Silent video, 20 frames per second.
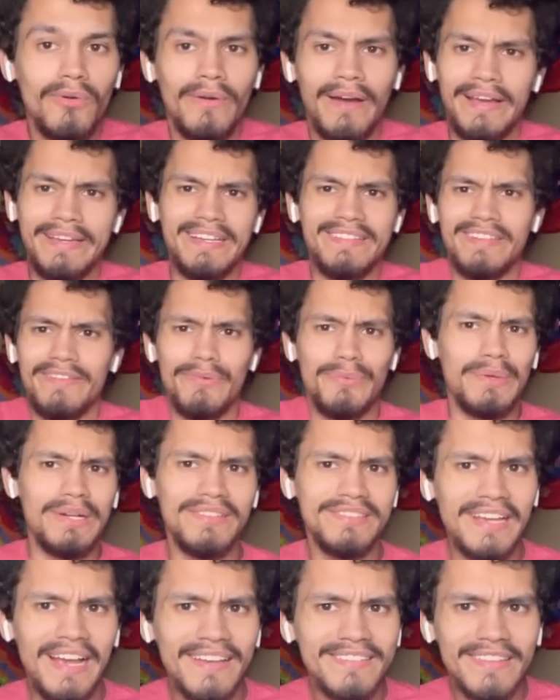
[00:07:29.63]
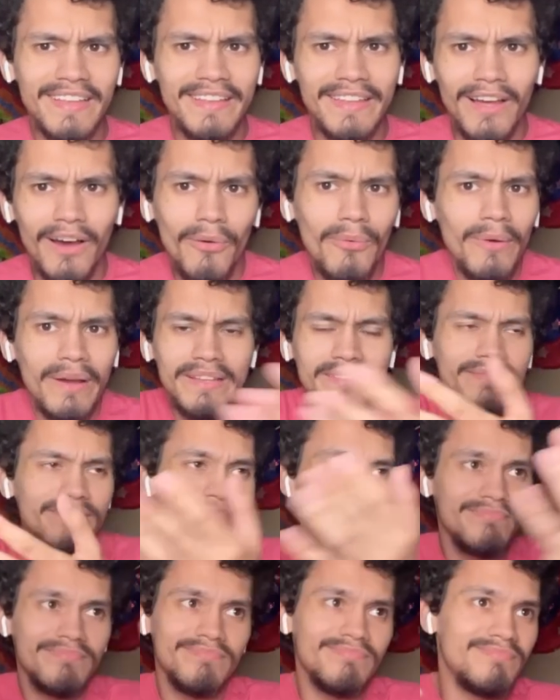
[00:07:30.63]
I guess everyone else has the know and
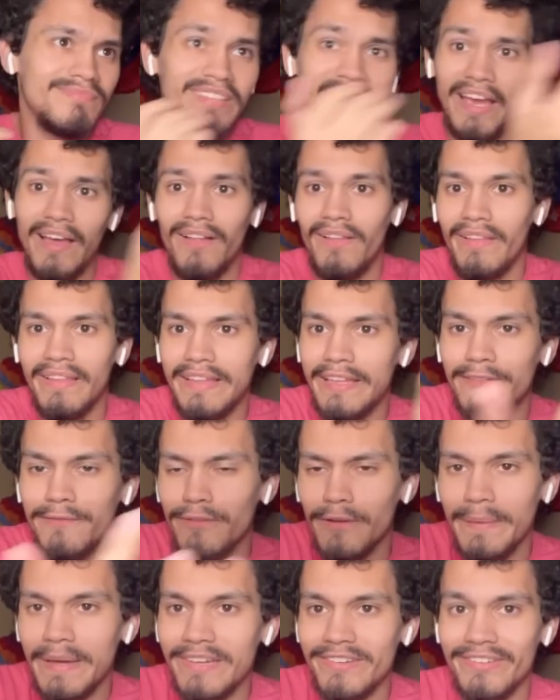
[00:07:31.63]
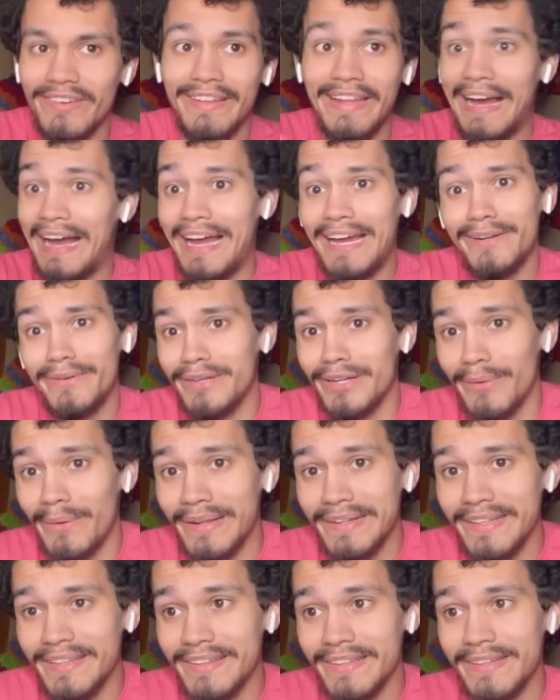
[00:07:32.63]
tell information. I don't know
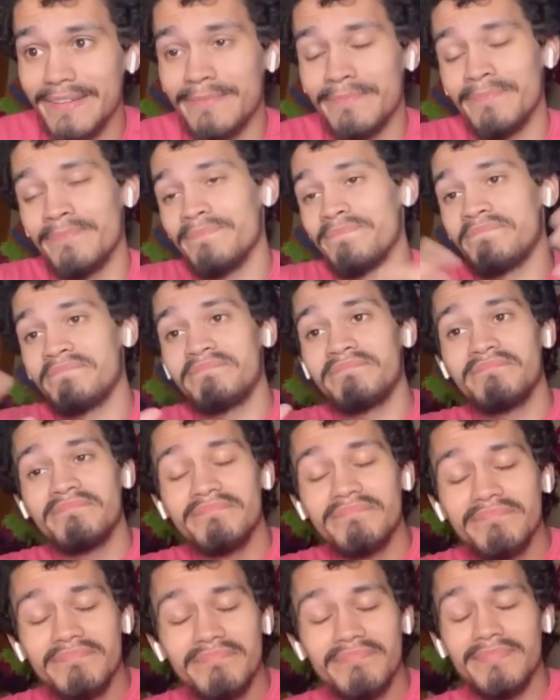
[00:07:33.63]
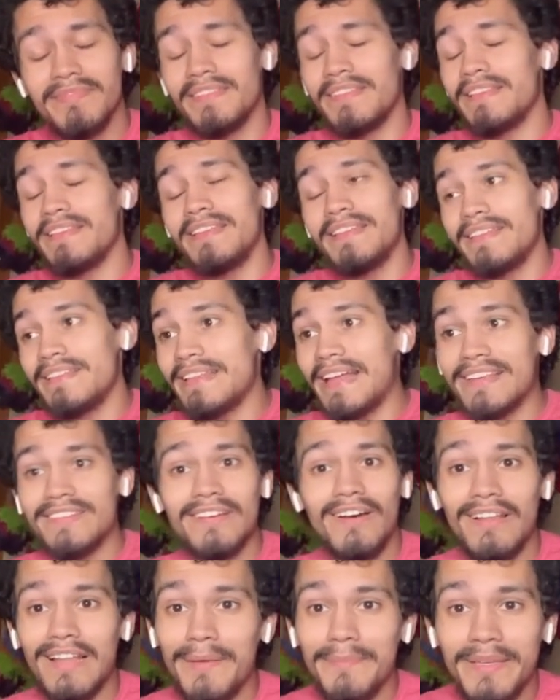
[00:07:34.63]
anything. That's
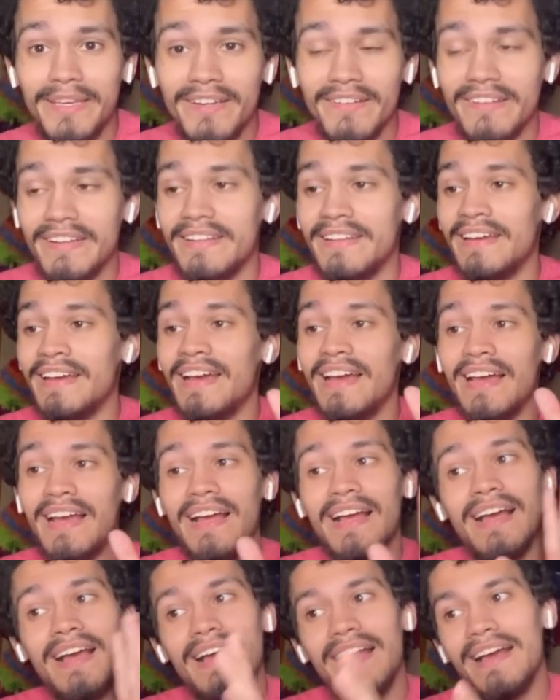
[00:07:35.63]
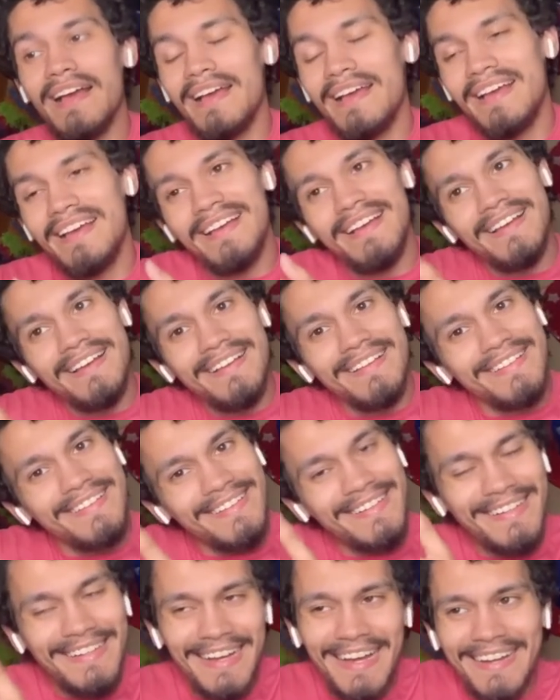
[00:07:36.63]
all I'm hearing.
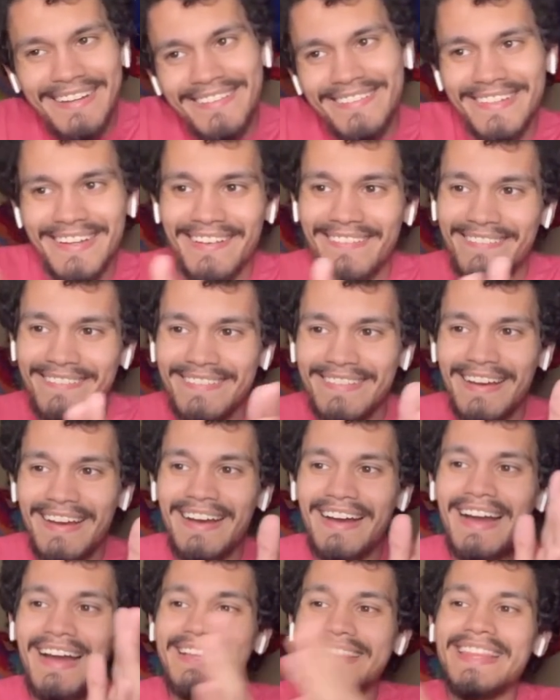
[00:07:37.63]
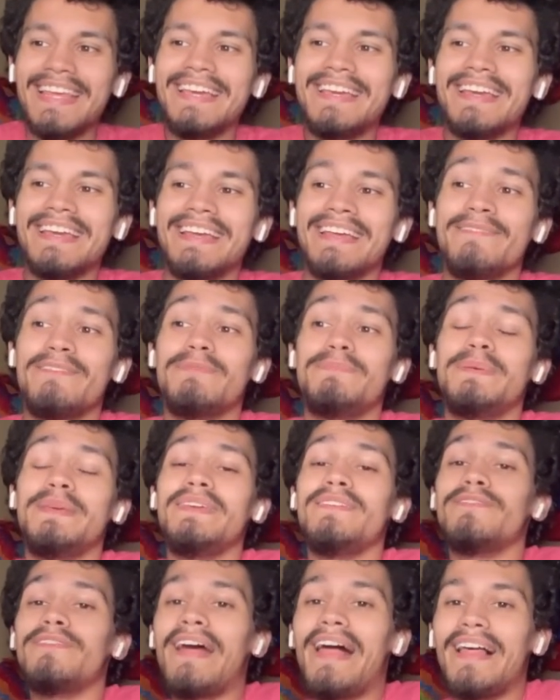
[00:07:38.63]
I don't know. I think it would
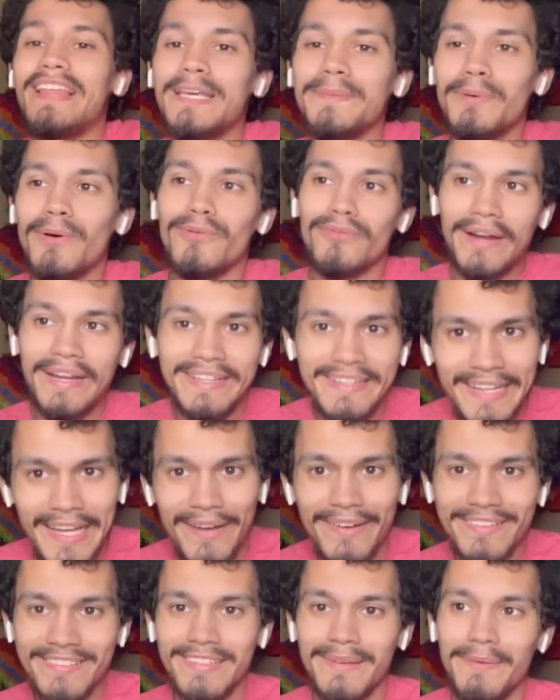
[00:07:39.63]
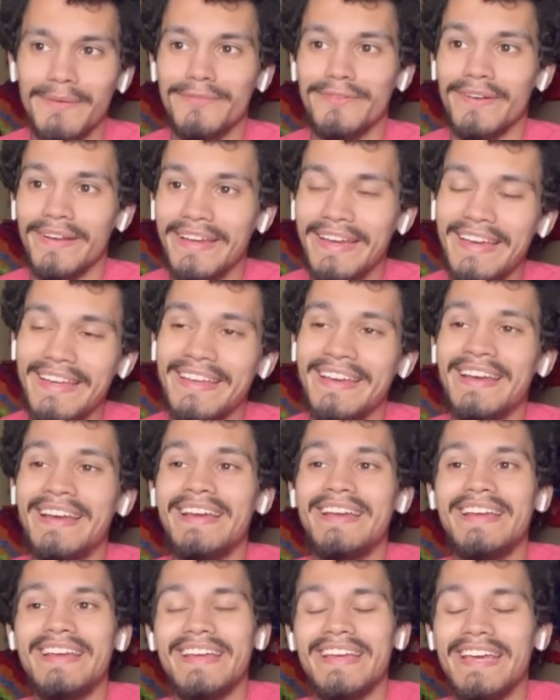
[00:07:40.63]
be valuable right now to summon for hit.
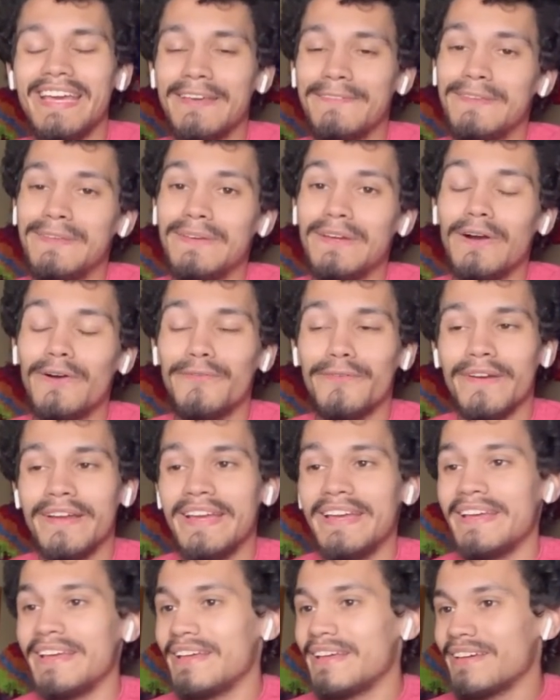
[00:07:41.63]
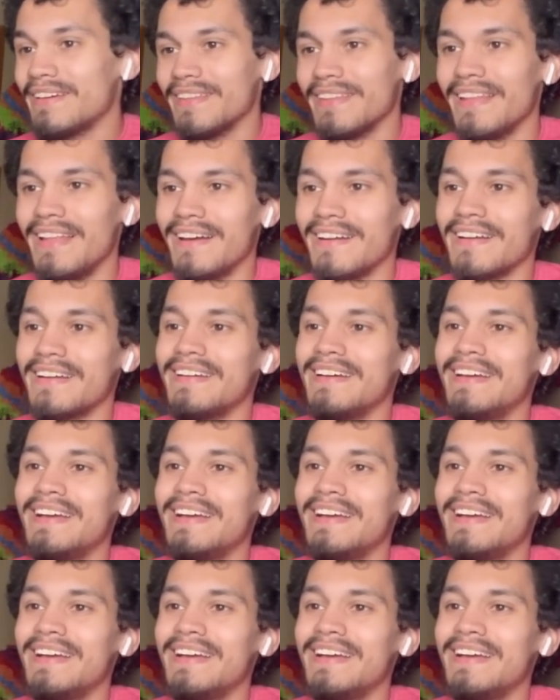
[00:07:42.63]
If you go for hit, good luck.